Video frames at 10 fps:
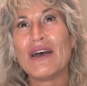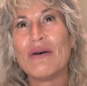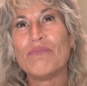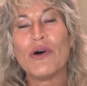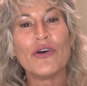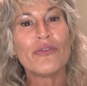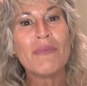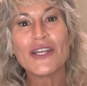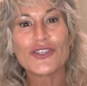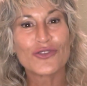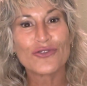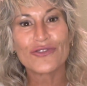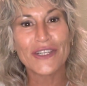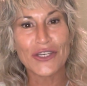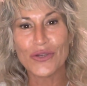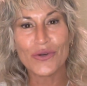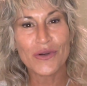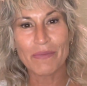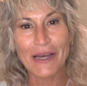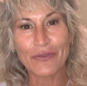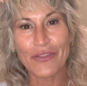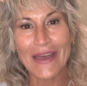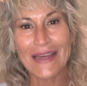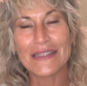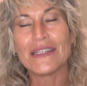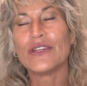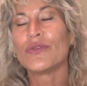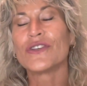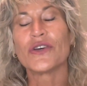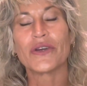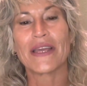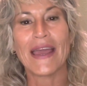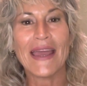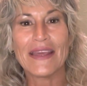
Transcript: both my children knew about that, and it was okay.